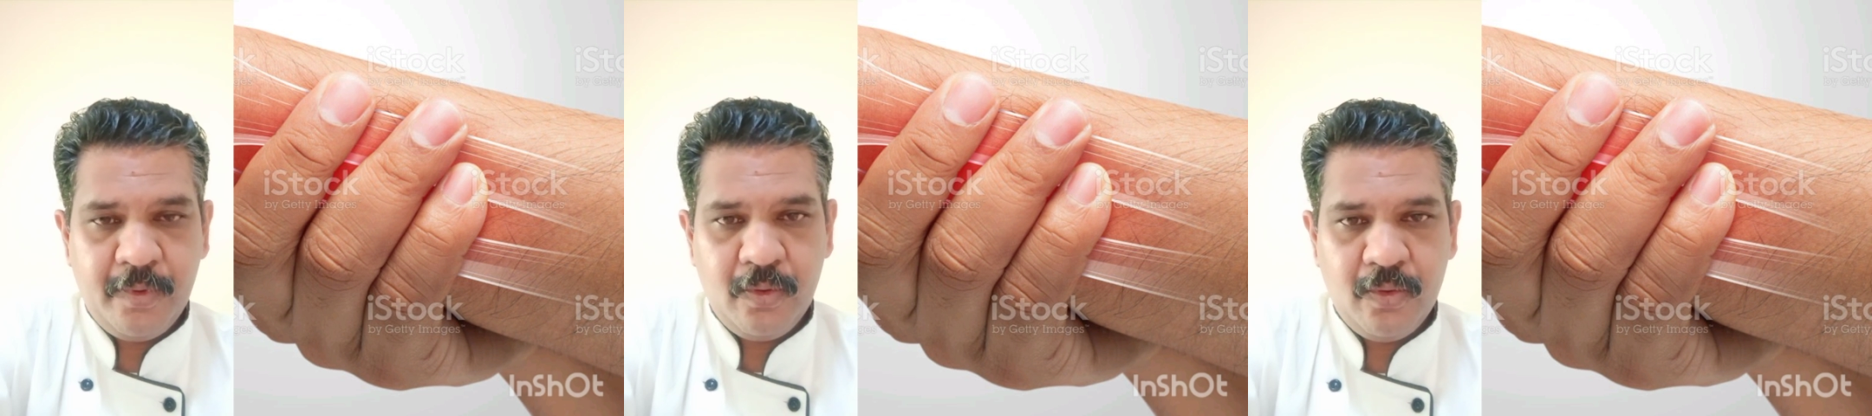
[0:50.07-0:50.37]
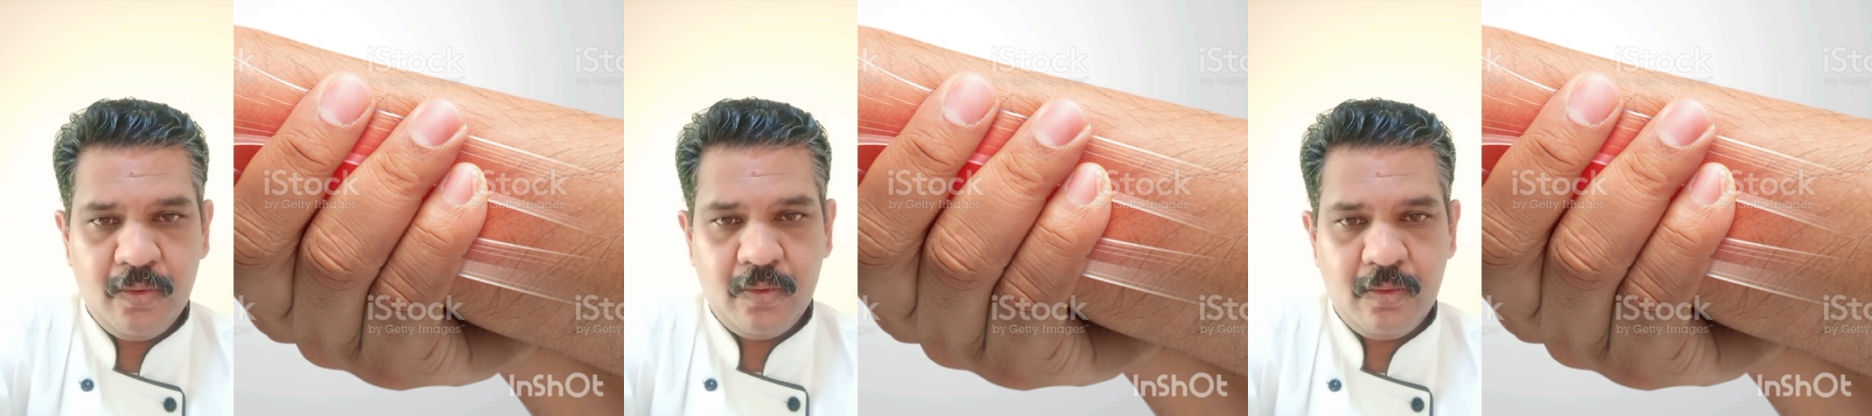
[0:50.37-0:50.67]

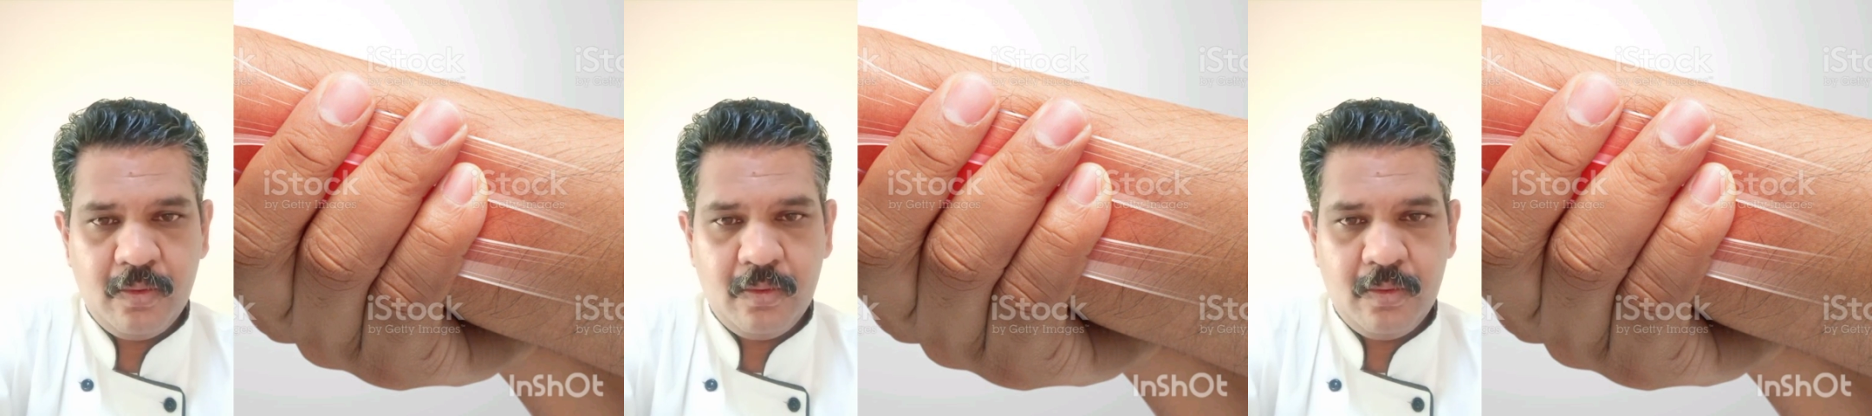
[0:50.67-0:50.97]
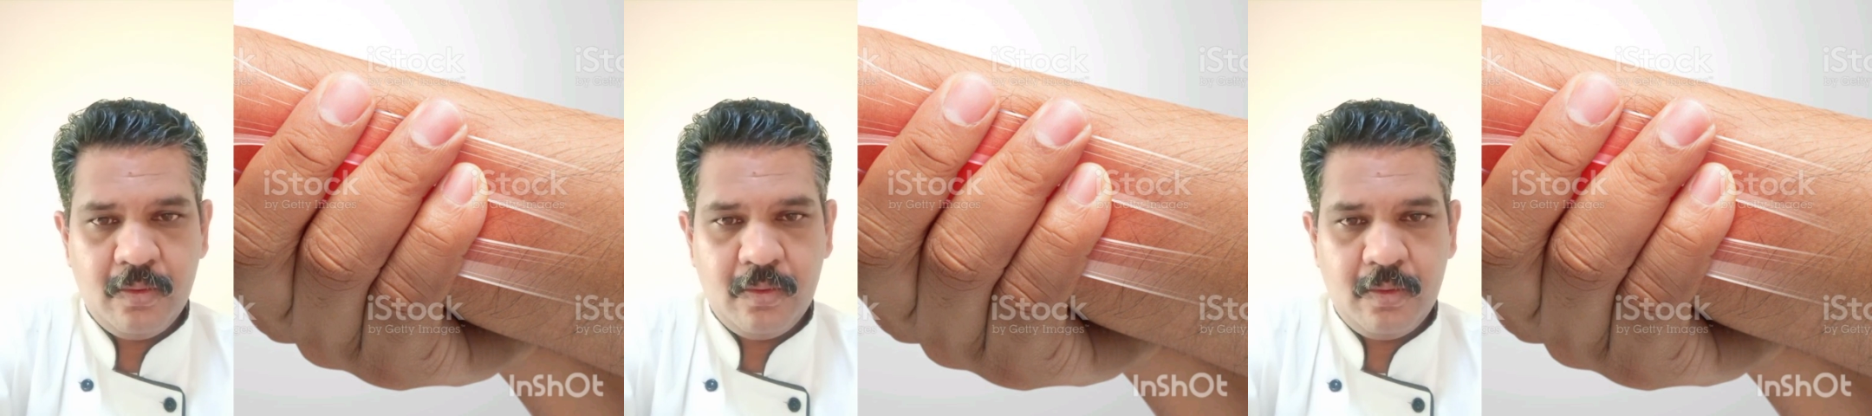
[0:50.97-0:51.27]
you
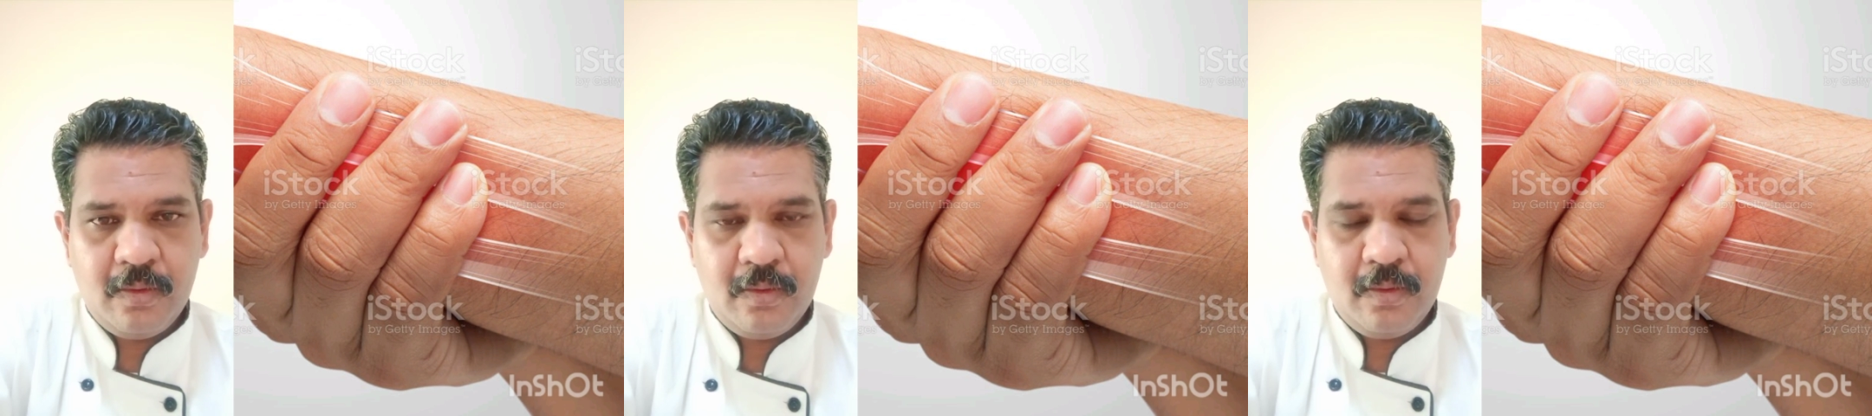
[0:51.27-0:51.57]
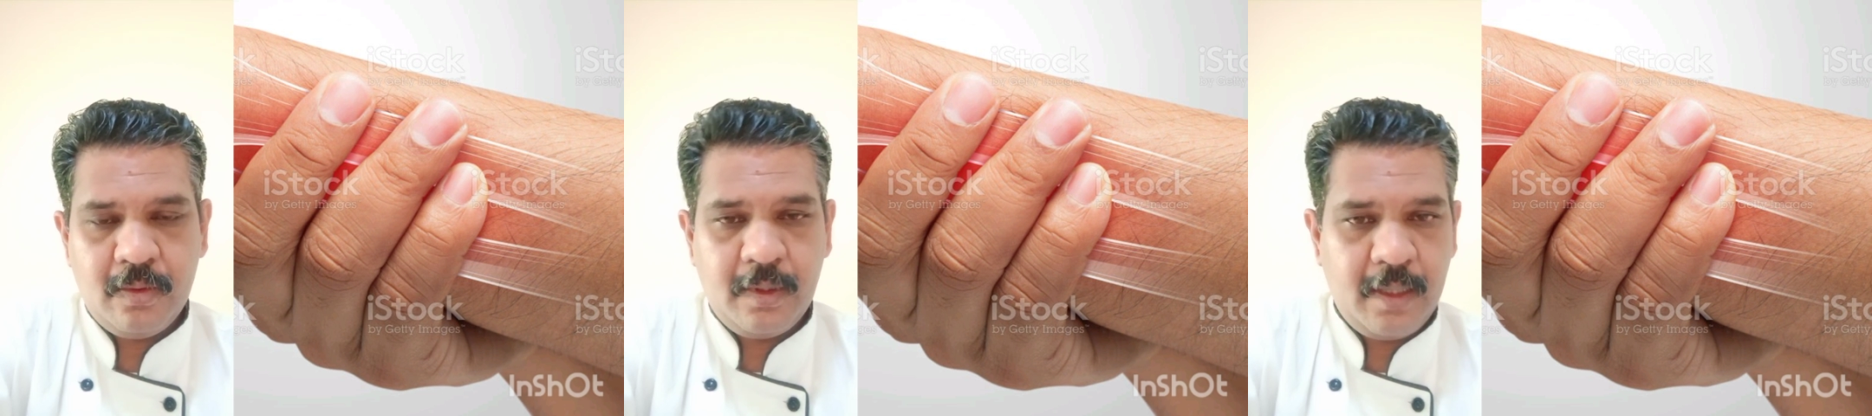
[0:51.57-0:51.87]

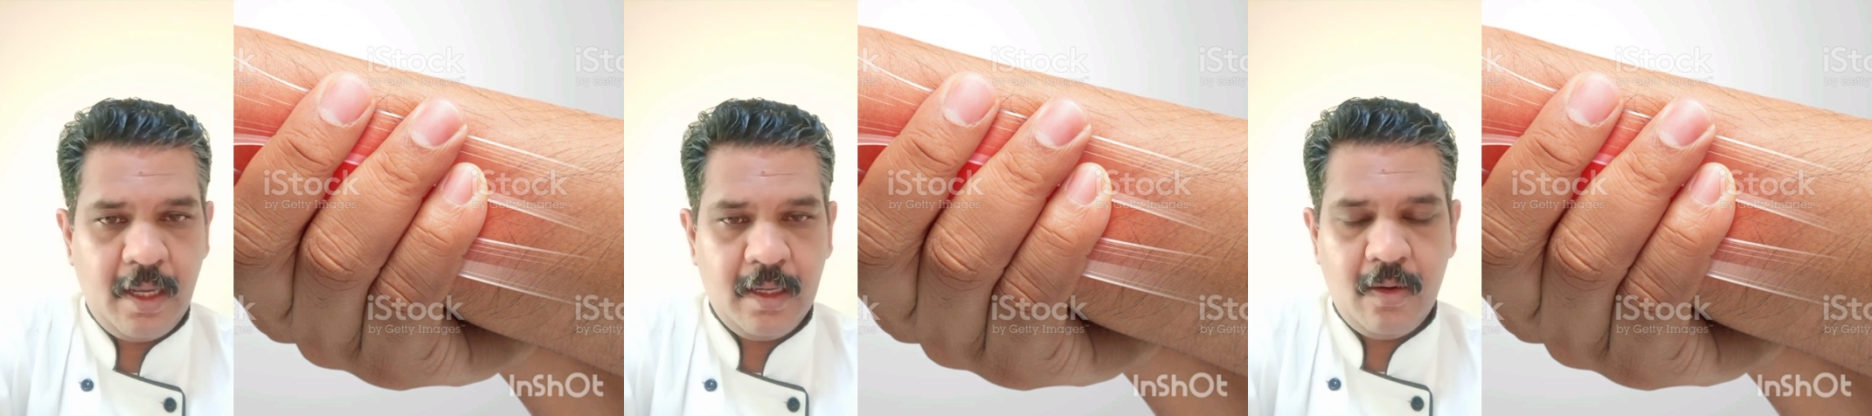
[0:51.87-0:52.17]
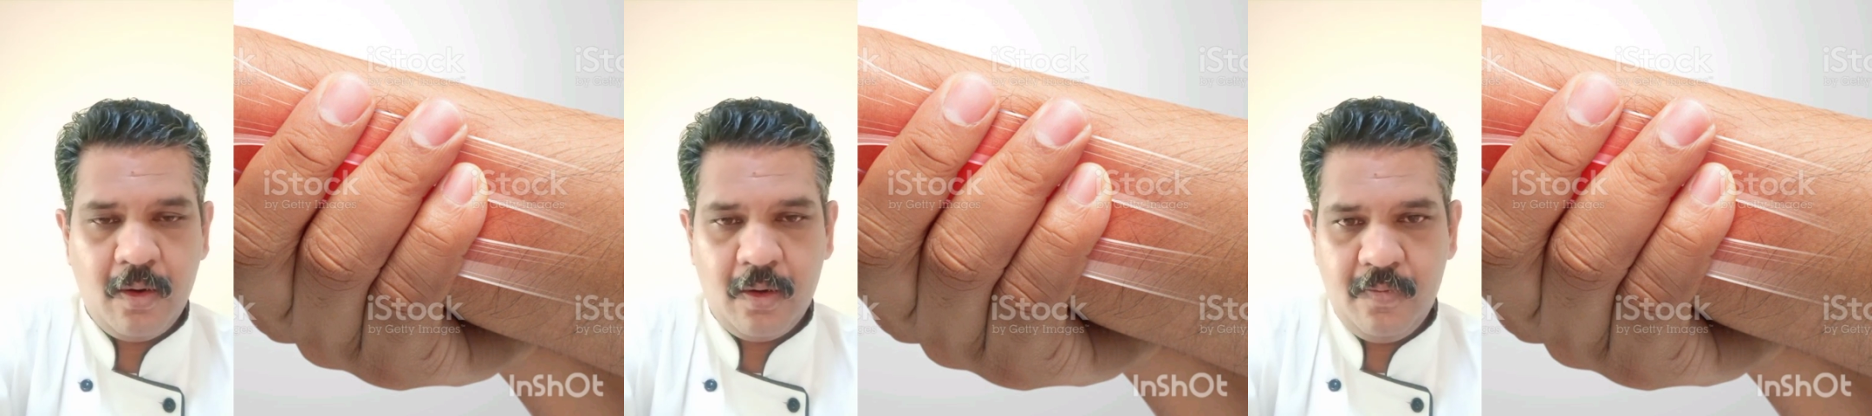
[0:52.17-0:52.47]
young
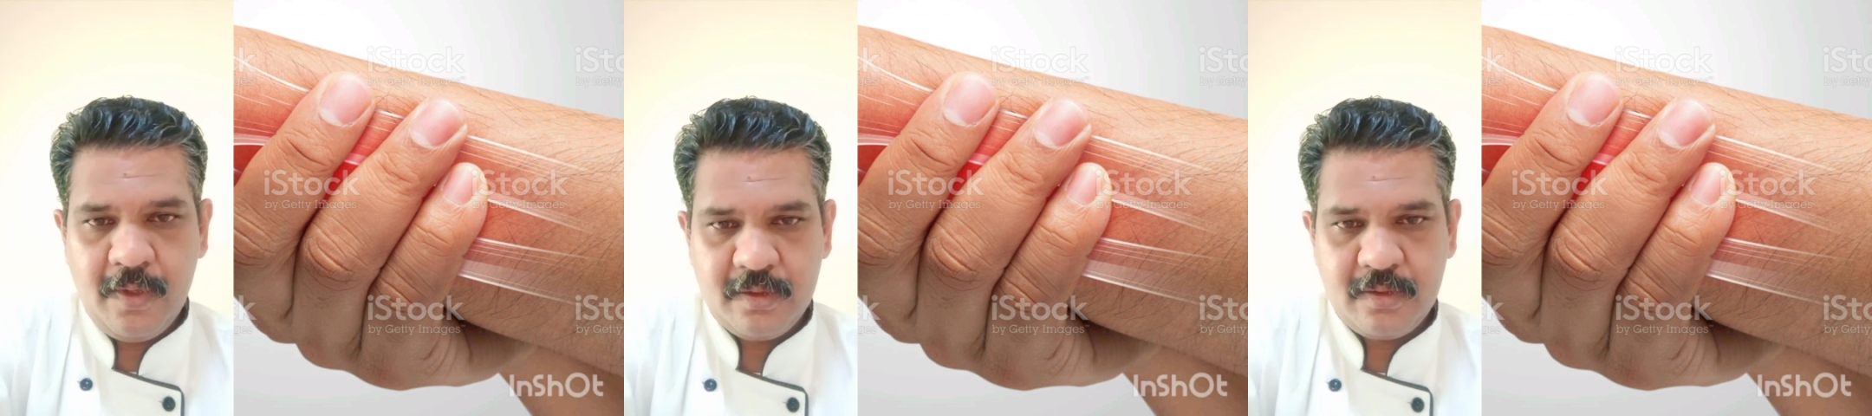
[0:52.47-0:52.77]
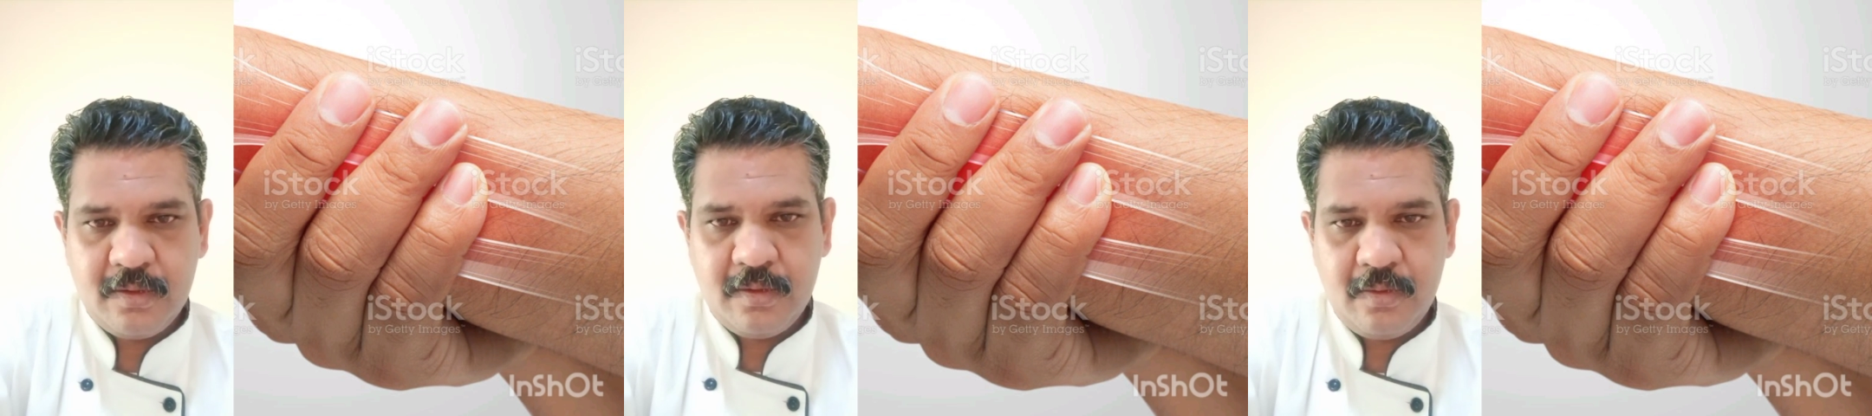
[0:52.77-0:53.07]
always.